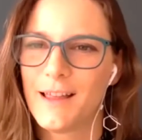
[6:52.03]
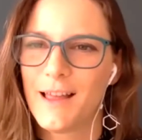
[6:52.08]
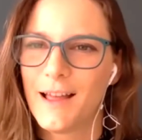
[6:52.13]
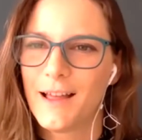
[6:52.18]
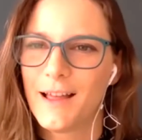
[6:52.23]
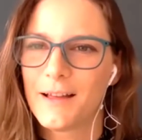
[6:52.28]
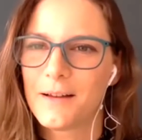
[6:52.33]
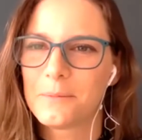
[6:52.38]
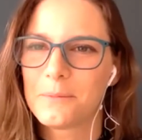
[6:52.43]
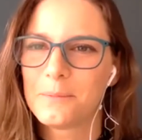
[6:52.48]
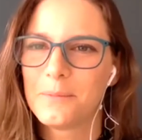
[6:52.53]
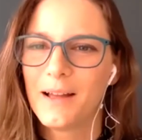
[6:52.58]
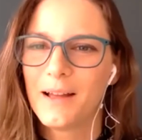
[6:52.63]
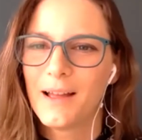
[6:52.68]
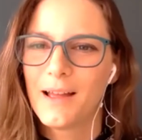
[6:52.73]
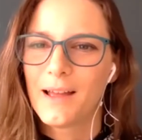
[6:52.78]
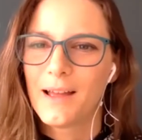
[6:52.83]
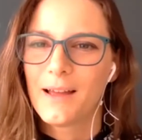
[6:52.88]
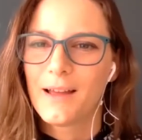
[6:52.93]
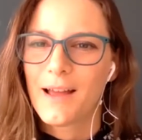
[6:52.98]

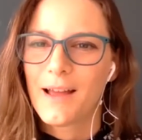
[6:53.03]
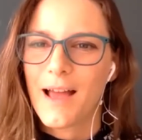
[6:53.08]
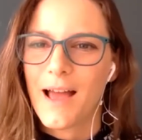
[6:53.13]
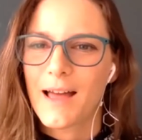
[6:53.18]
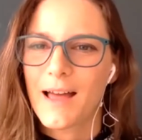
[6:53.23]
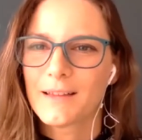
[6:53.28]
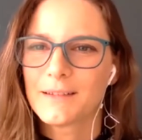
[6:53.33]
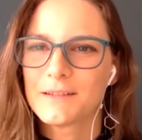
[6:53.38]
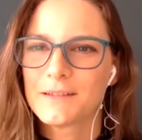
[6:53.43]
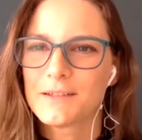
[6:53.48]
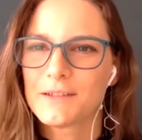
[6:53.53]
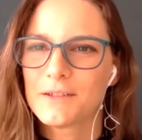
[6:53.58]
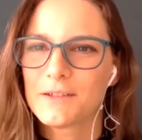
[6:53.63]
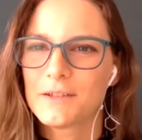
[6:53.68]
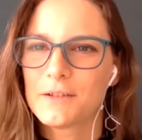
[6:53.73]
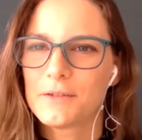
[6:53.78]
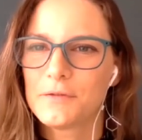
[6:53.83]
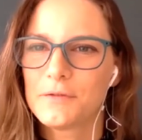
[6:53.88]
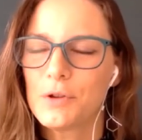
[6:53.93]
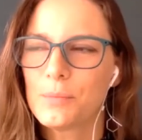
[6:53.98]
And
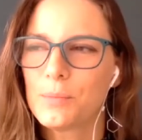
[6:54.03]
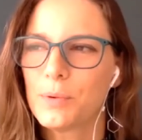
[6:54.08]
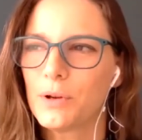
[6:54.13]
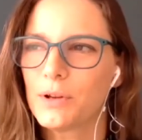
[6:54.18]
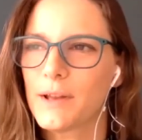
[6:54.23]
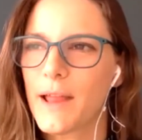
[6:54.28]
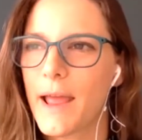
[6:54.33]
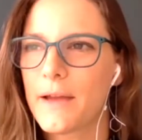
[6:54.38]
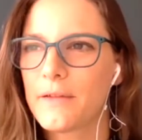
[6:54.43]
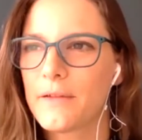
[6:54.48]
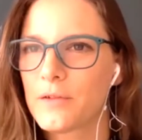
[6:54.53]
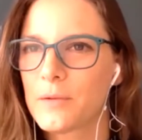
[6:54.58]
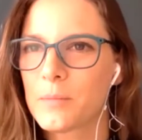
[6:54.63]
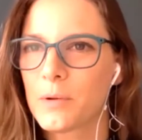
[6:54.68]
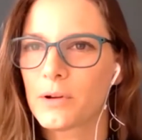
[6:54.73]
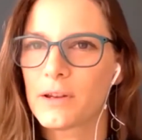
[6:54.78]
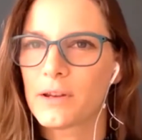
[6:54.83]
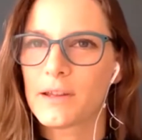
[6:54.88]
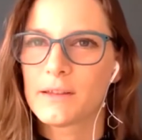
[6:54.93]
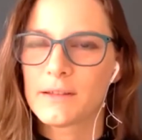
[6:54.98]
if you put
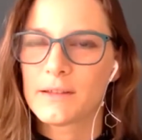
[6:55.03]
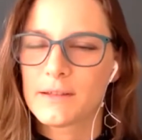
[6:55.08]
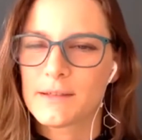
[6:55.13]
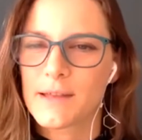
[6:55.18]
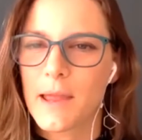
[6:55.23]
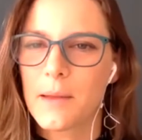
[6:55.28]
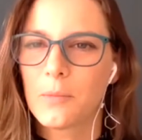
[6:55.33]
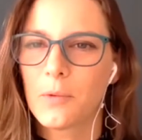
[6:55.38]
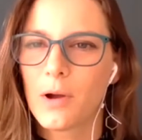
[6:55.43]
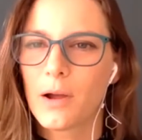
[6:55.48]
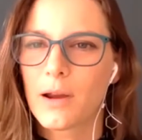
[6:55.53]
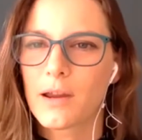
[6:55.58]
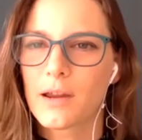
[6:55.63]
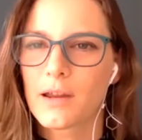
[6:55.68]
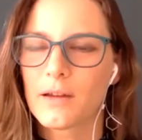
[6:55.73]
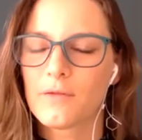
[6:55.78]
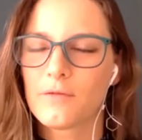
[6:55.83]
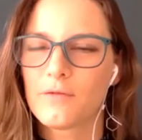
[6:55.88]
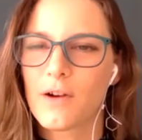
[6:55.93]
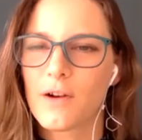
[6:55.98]
everybody in the same
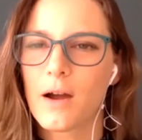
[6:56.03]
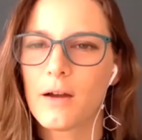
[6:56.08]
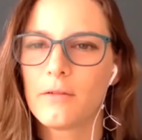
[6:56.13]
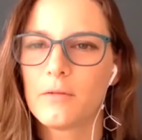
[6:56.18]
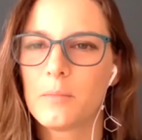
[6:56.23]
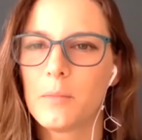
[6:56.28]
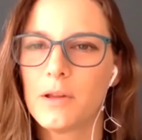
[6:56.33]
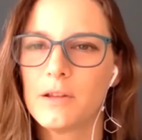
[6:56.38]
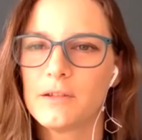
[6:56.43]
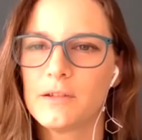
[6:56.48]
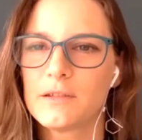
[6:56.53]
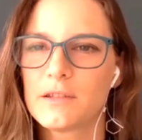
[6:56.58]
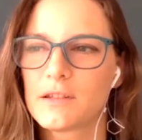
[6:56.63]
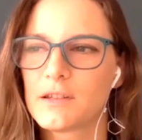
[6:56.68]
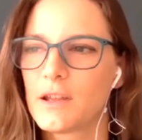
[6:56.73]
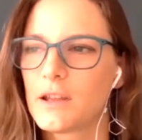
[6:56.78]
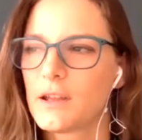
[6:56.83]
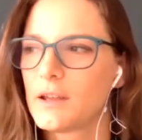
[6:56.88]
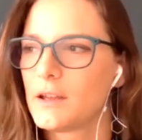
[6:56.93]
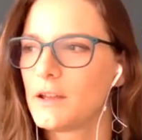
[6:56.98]
working environment,
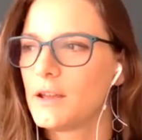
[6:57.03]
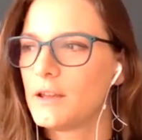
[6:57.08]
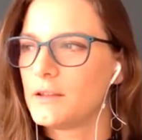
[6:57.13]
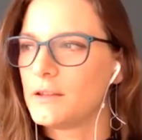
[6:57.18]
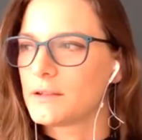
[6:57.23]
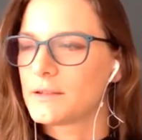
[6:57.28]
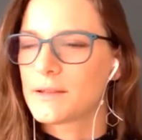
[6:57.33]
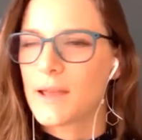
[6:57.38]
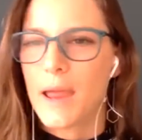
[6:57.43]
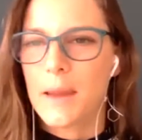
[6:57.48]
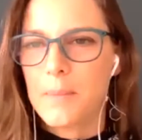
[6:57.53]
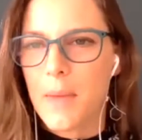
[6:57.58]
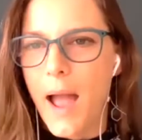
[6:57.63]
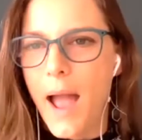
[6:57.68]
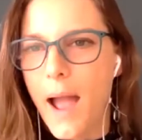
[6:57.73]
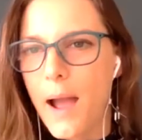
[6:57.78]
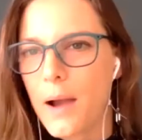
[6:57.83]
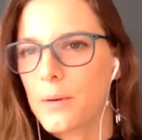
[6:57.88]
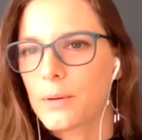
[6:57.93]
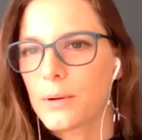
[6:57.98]
in the same
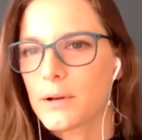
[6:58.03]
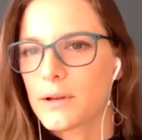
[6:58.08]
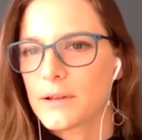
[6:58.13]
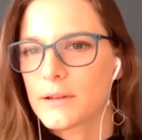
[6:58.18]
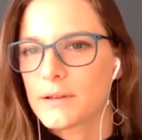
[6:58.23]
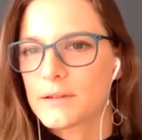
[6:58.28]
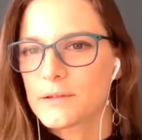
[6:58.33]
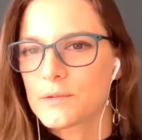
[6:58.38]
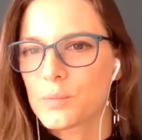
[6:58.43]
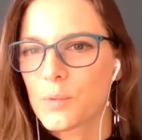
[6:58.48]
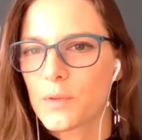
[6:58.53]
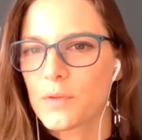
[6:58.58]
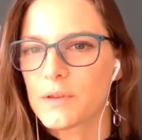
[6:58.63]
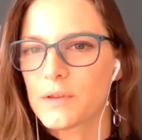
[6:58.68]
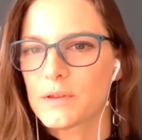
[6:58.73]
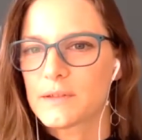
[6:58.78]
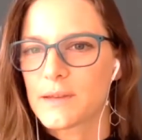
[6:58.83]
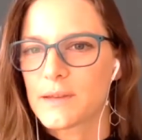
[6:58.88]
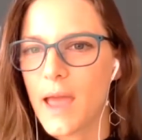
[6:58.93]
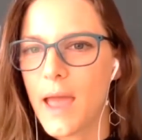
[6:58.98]
hours, with
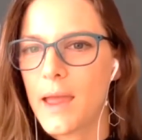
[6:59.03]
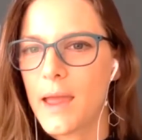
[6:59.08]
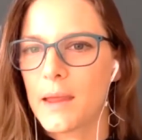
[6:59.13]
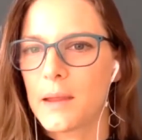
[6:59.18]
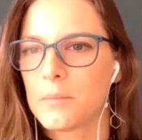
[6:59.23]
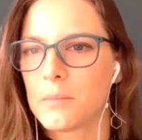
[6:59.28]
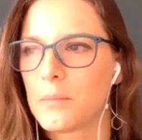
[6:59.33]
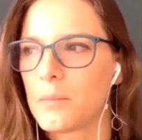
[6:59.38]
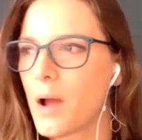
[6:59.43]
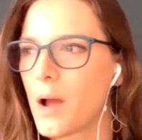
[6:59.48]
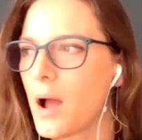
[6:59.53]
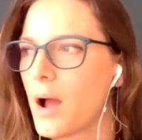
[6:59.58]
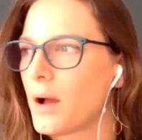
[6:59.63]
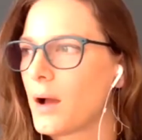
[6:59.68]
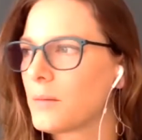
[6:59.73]
the same